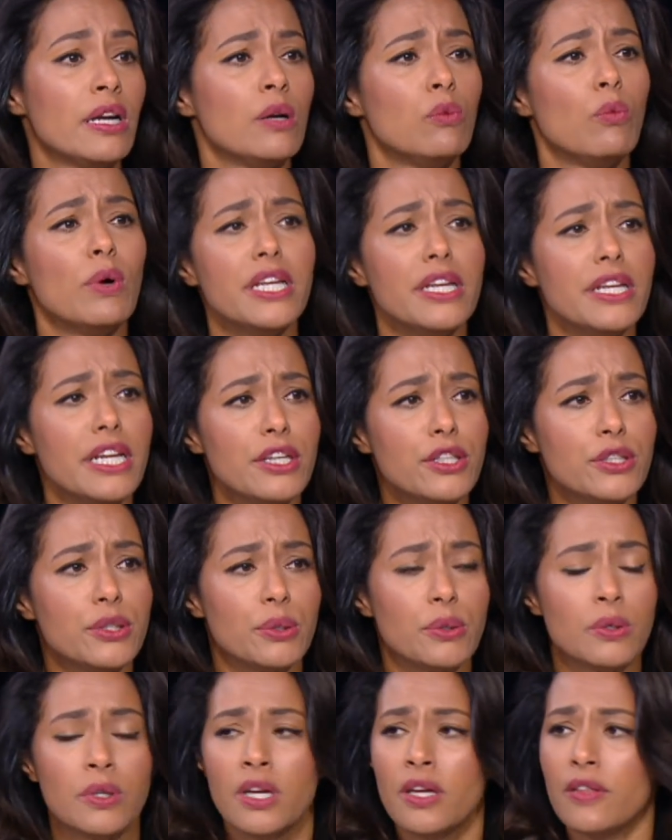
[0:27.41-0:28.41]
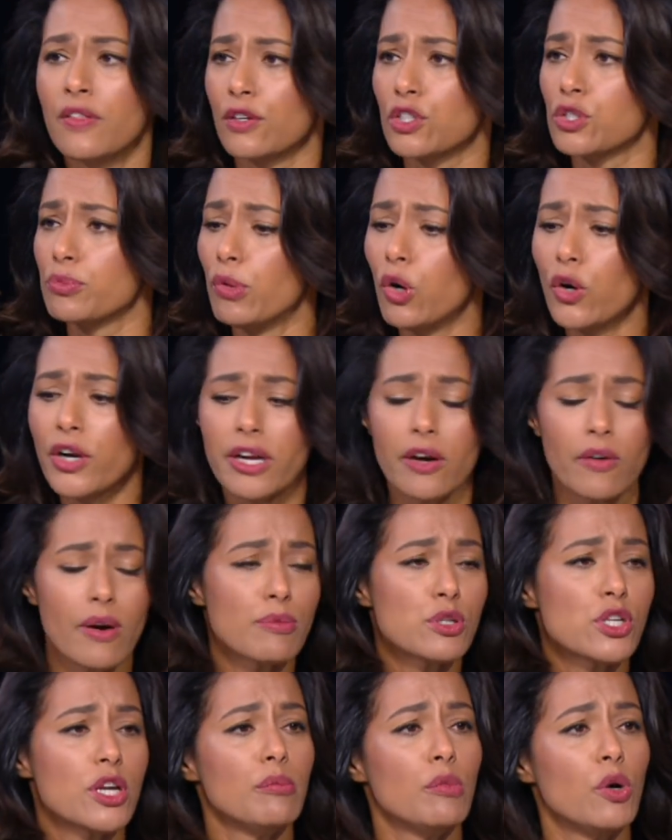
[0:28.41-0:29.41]
What did he do? There's more
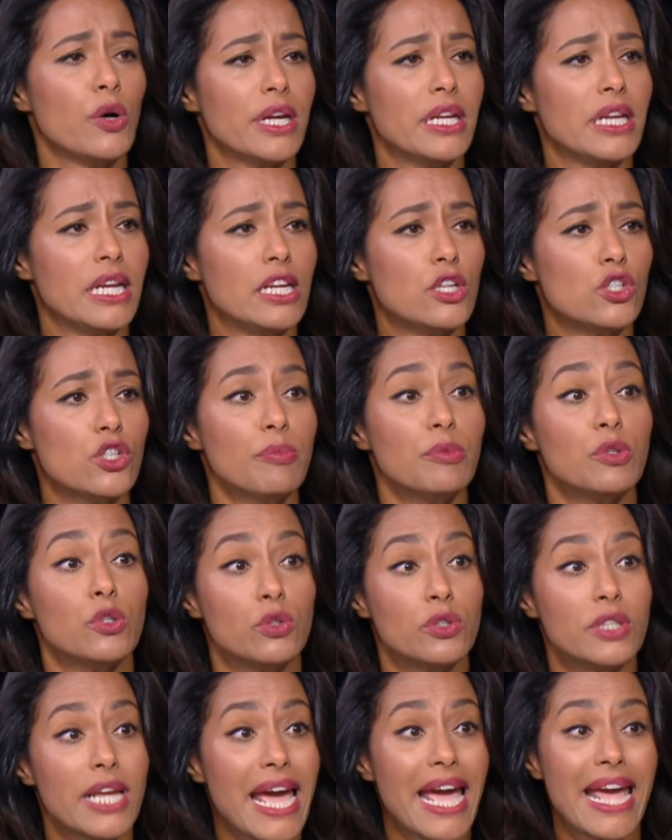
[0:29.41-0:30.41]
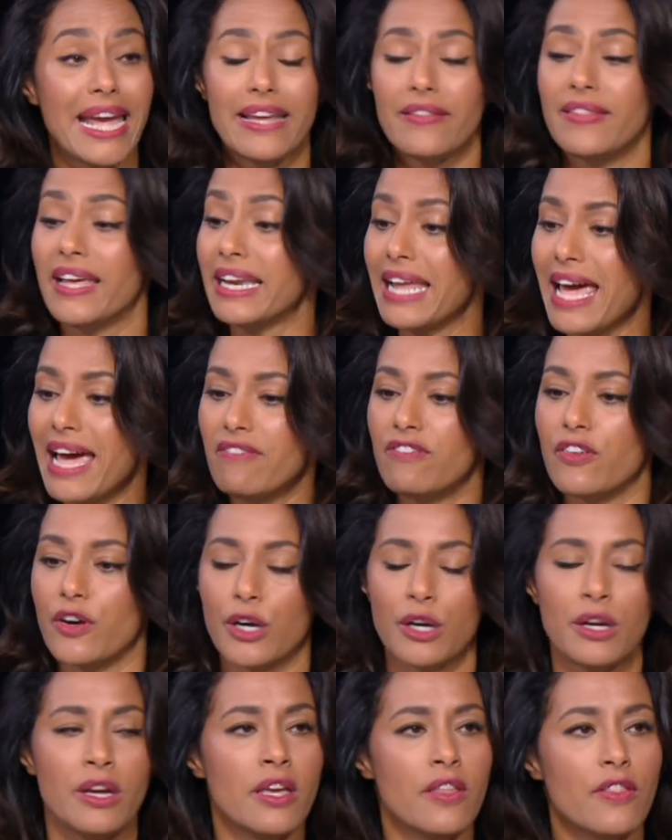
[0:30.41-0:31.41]
corruption, more in Egypt today than
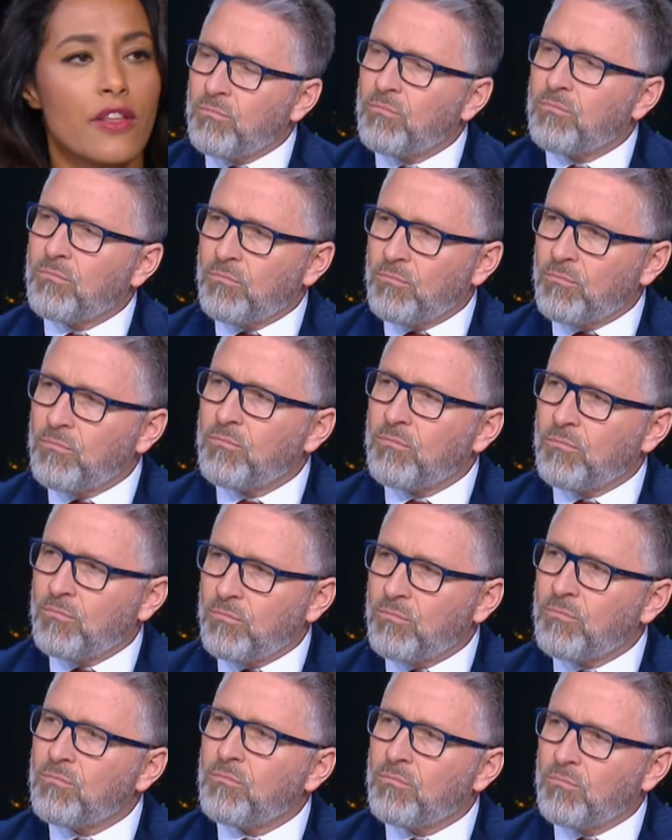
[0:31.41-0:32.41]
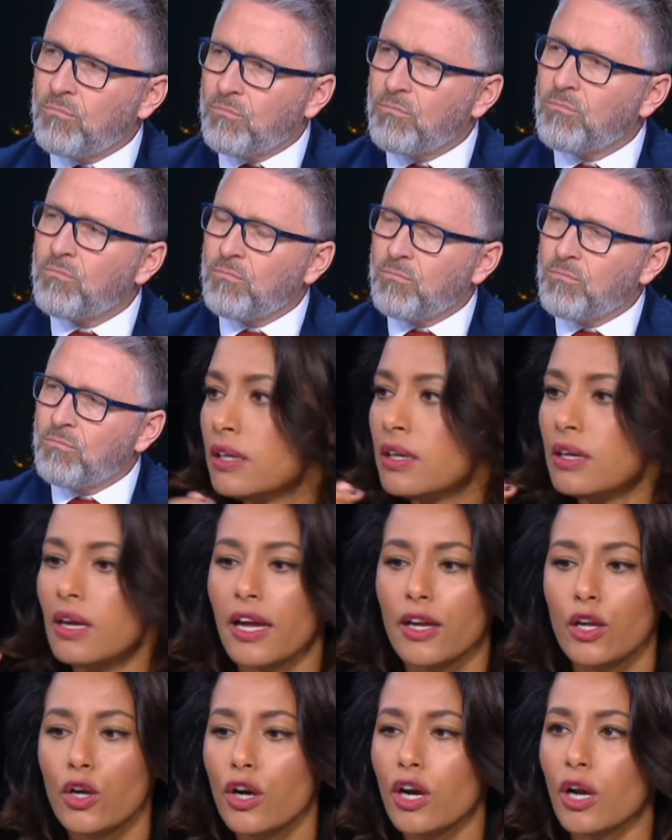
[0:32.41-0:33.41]
ever. There's more oppression.
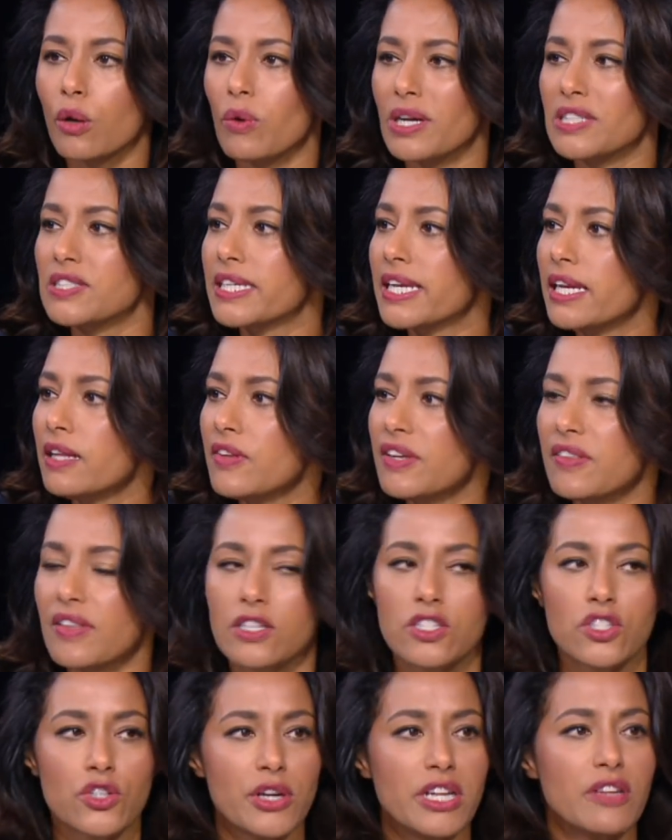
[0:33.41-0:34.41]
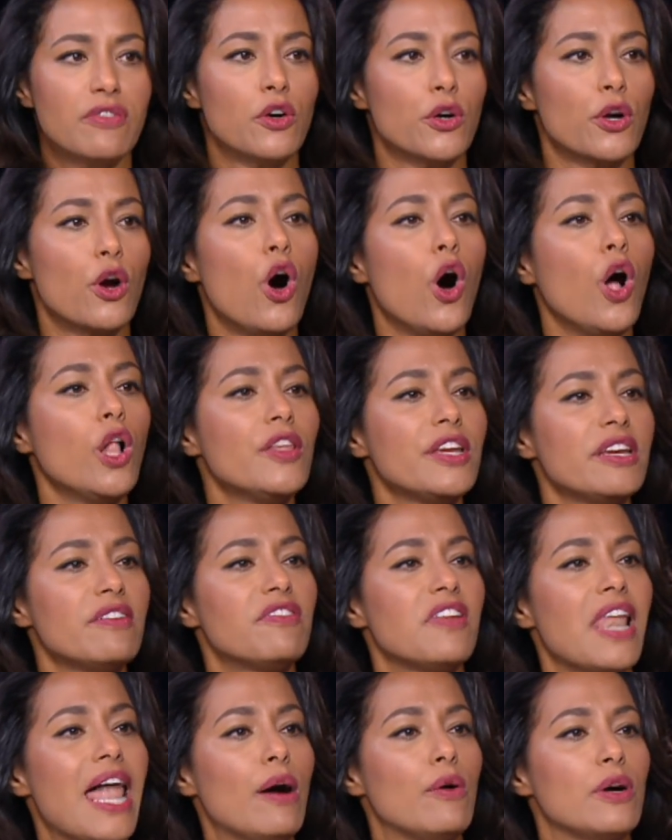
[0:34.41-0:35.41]
A girl was killed in the street for holding
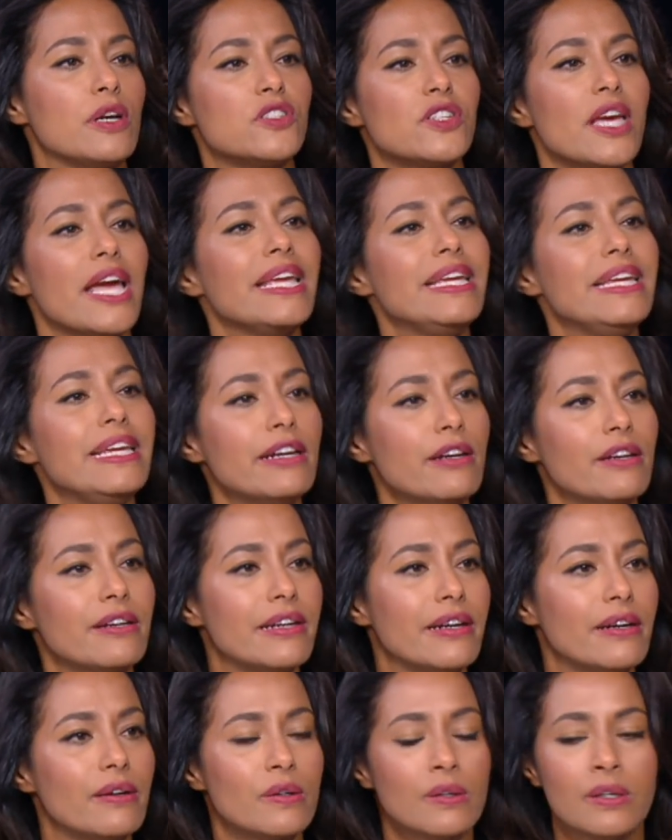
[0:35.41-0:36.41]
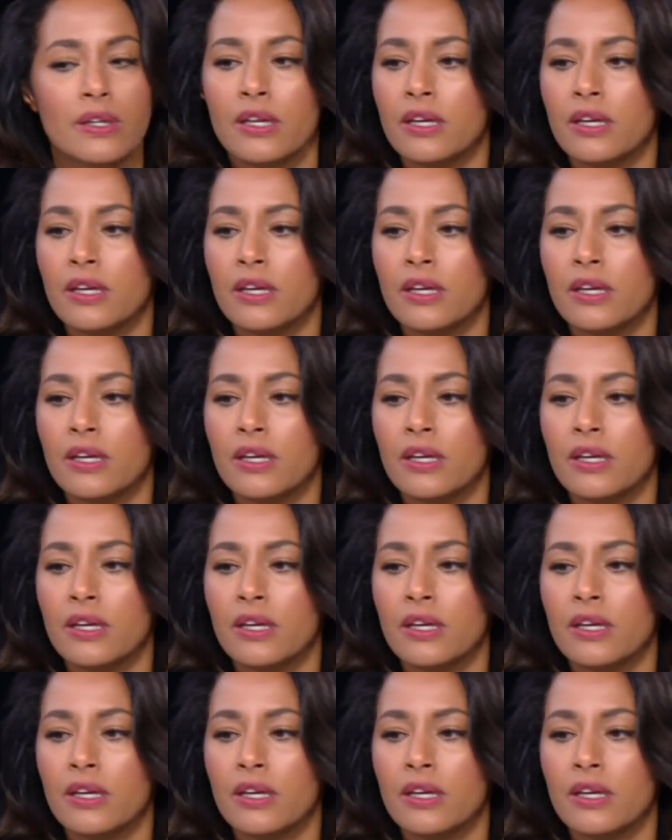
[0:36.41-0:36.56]
flowers a year ago.